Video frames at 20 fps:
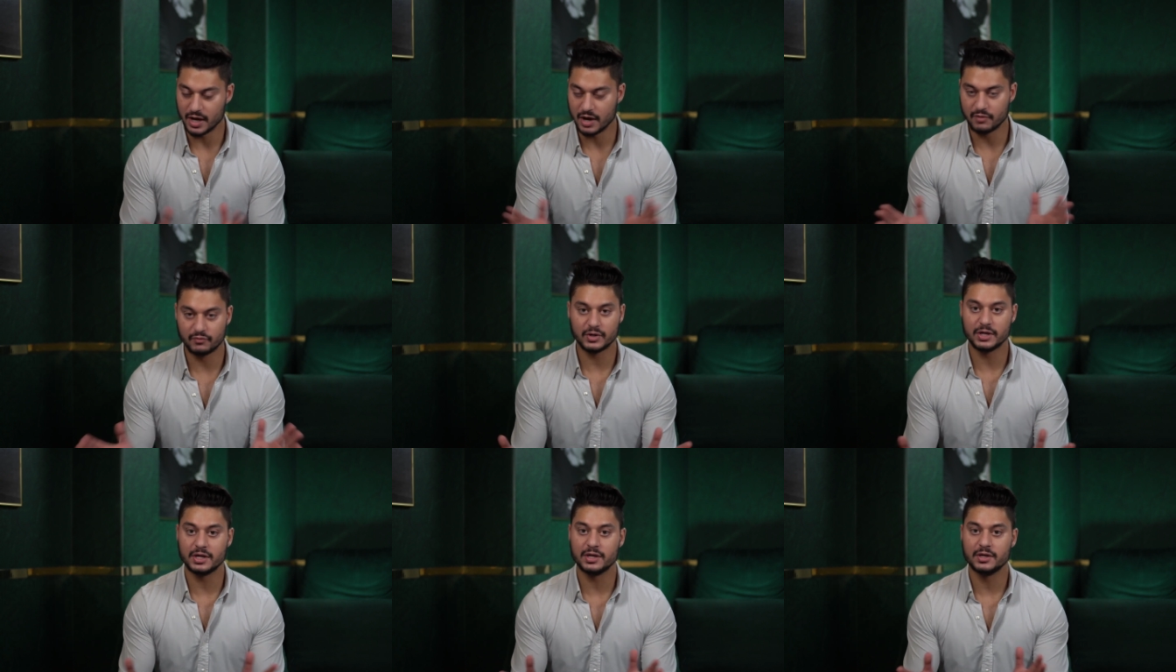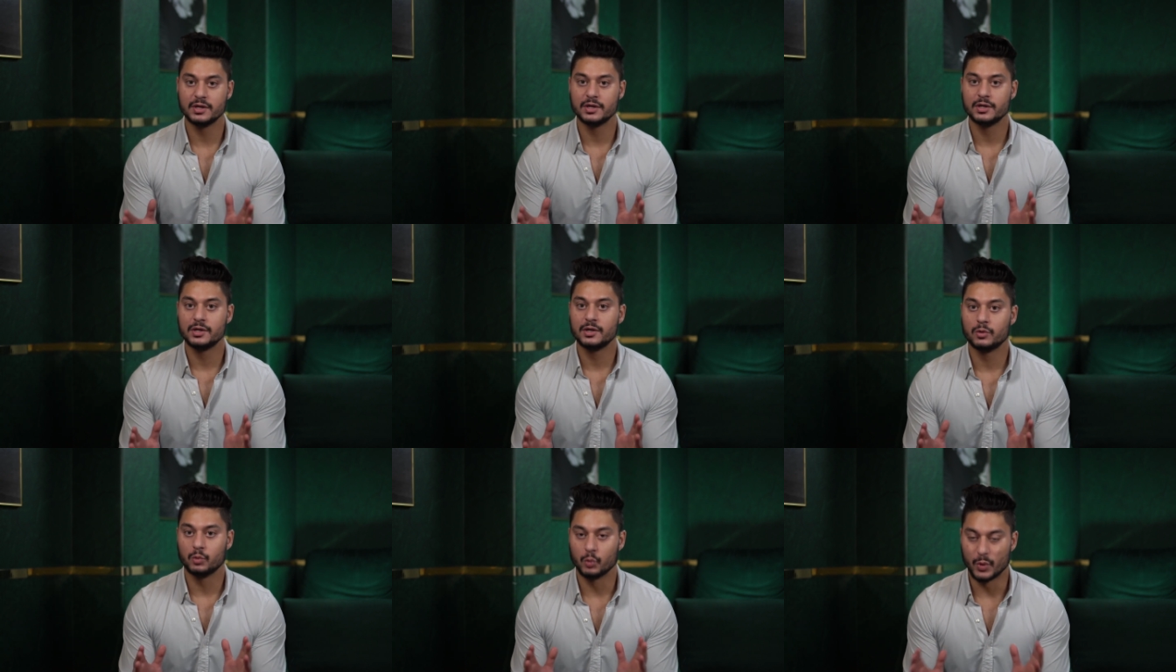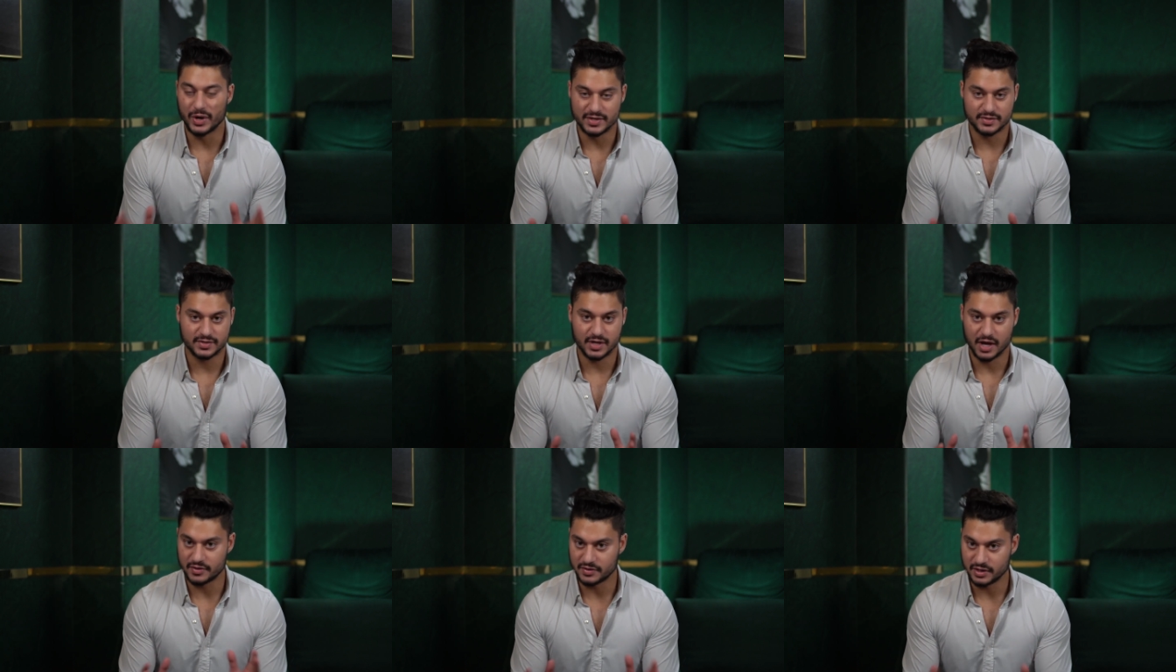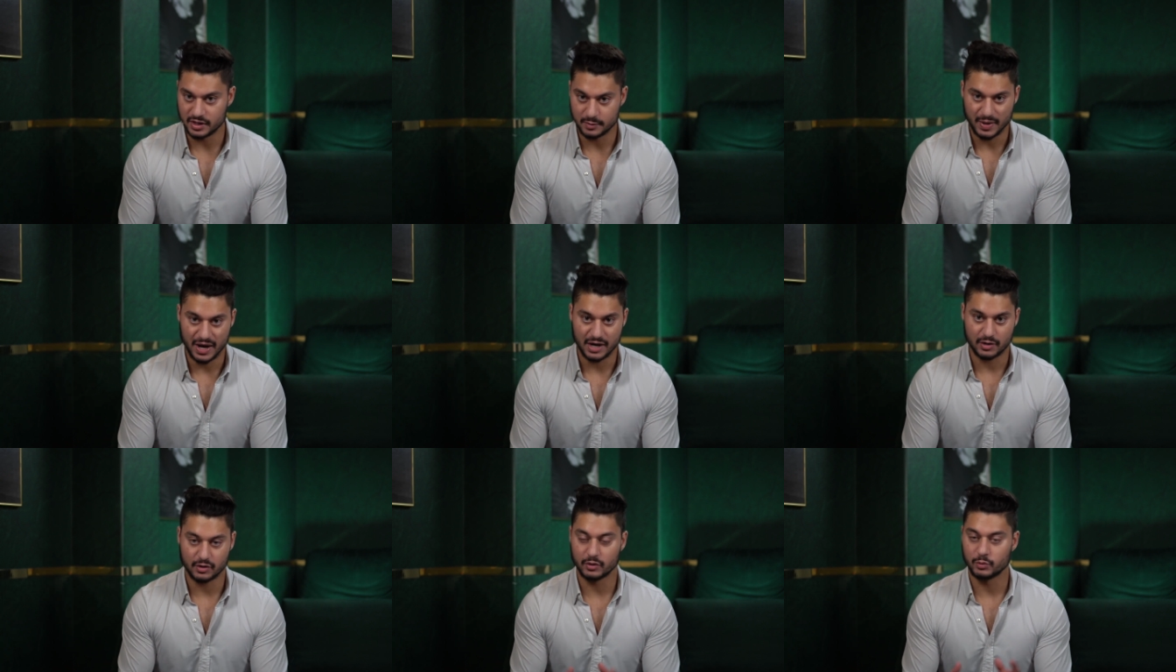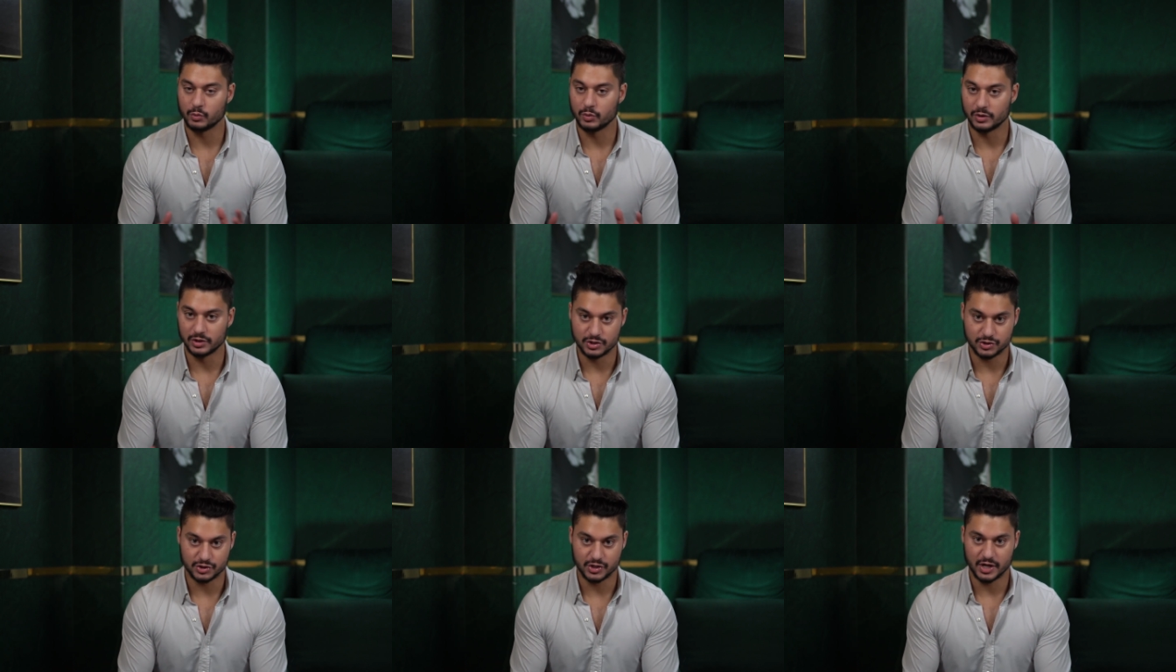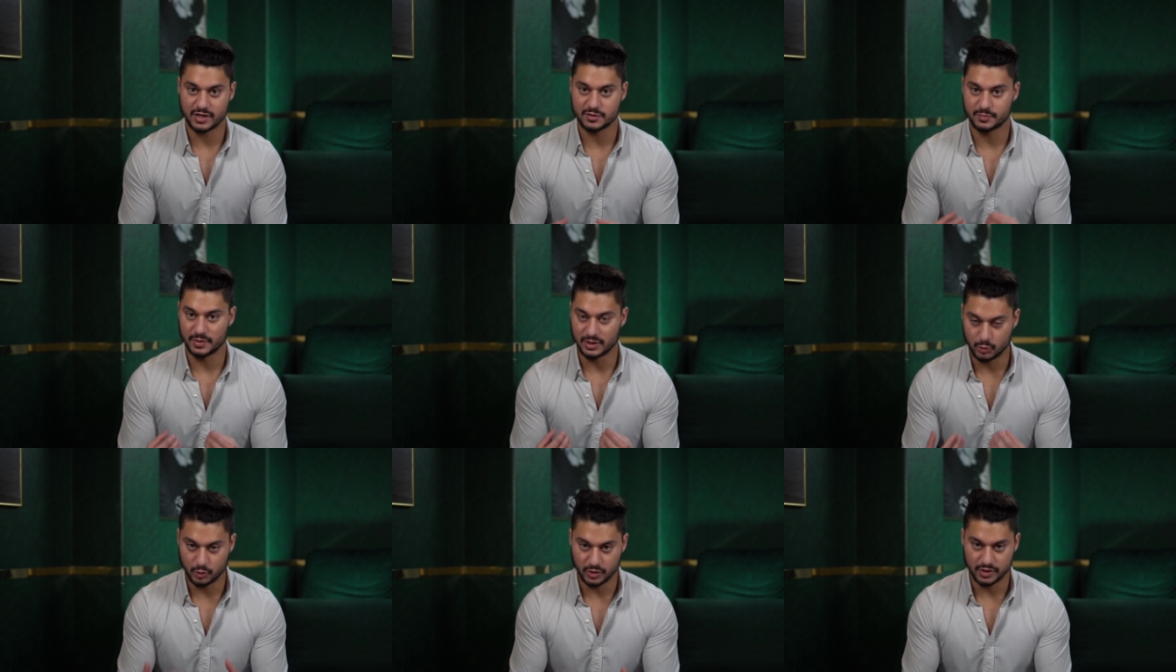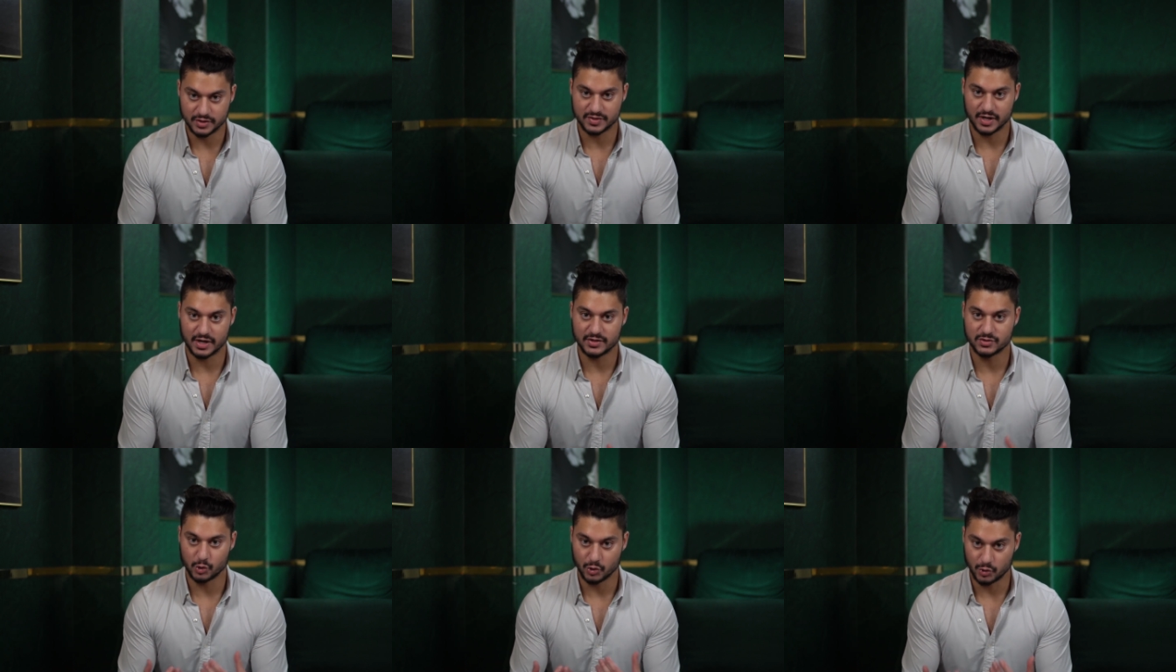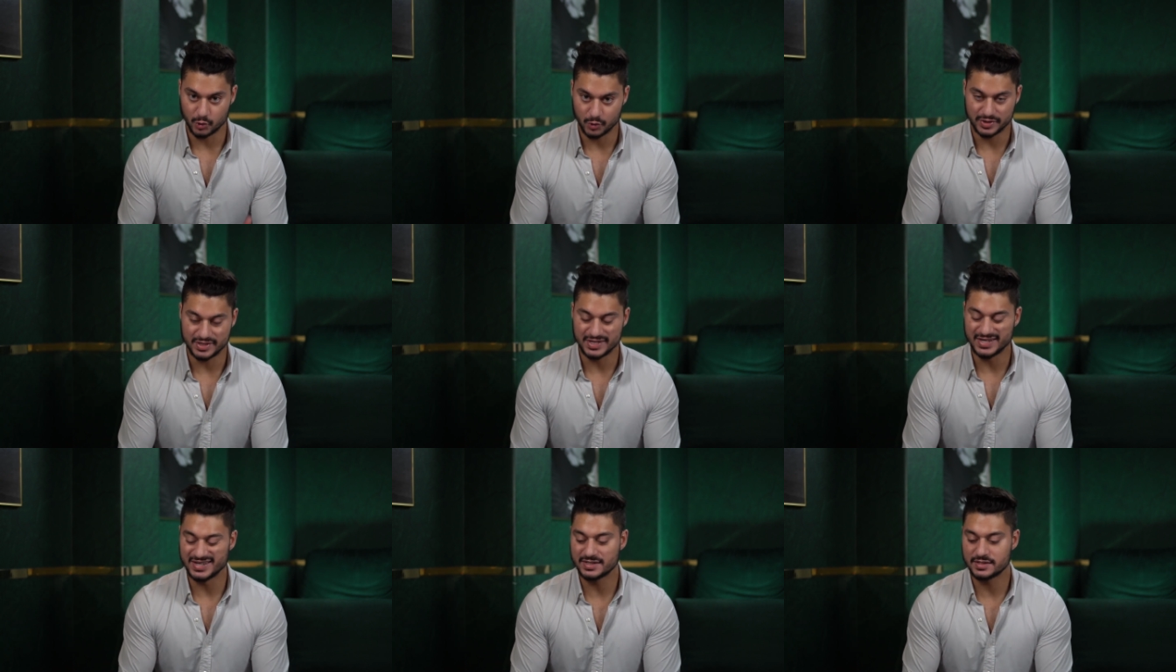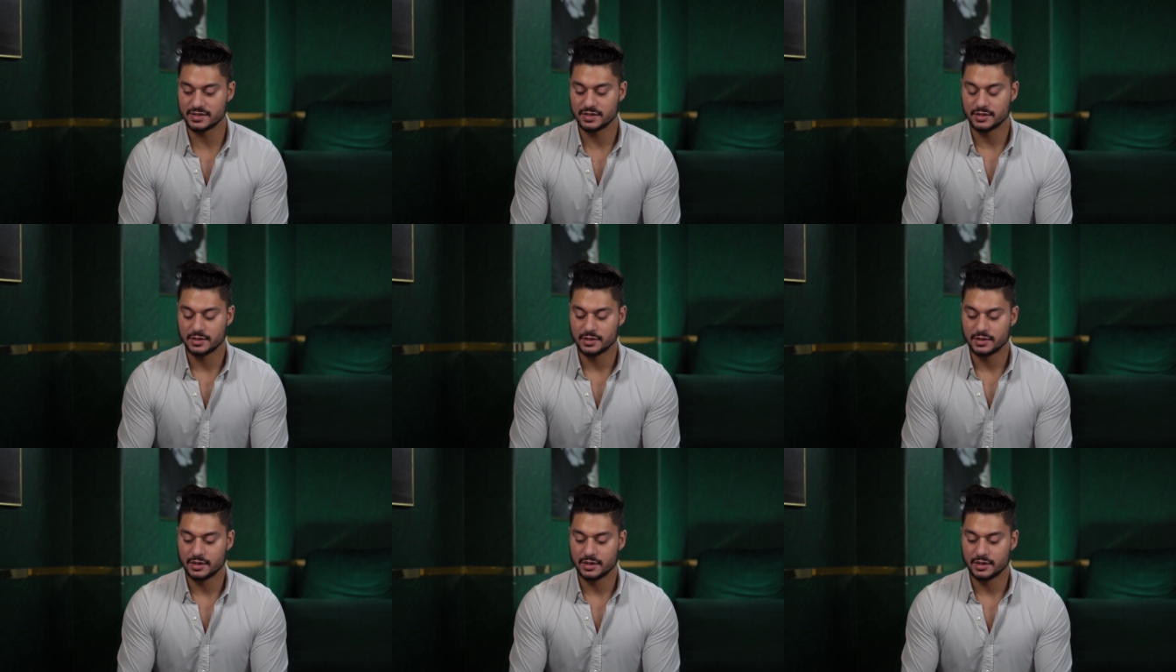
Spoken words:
Every race, ethnic background, religion has been criticized or critiqued.